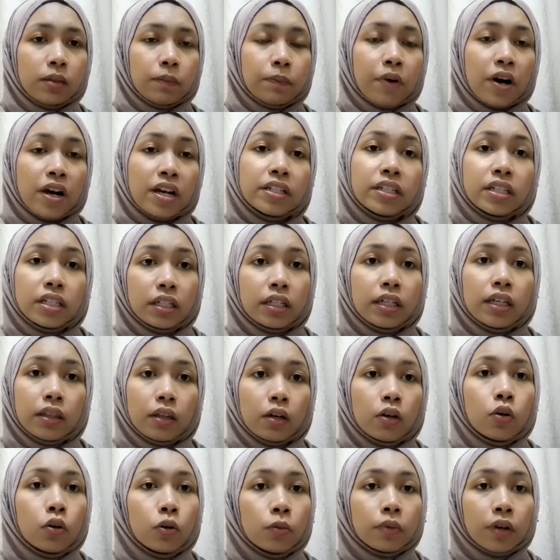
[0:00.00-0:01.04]
pressure in the
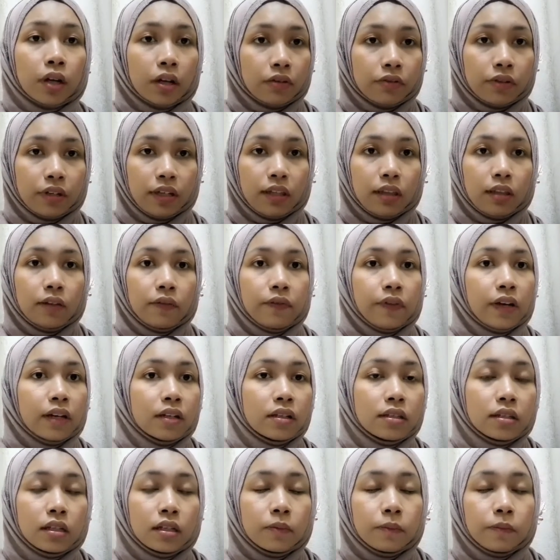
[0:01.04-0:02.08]
home country, the
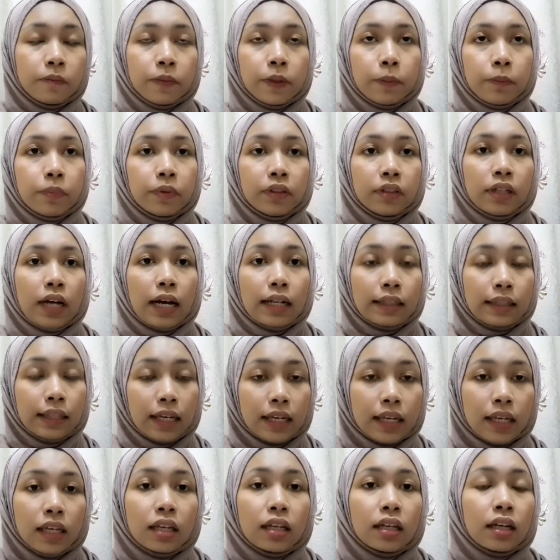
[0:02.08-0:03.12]
Venezuelan people are
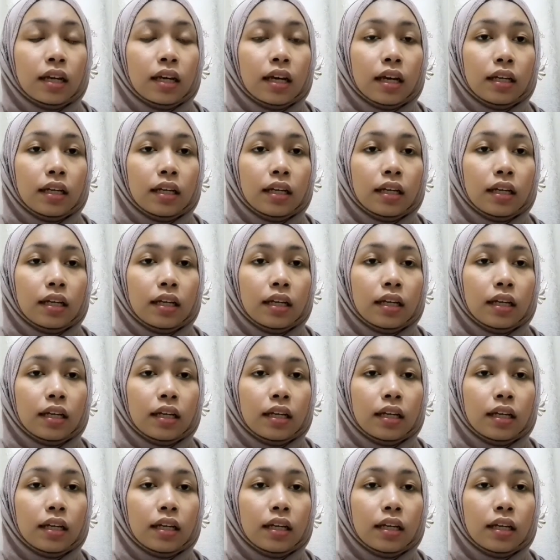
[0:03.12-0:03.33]
taking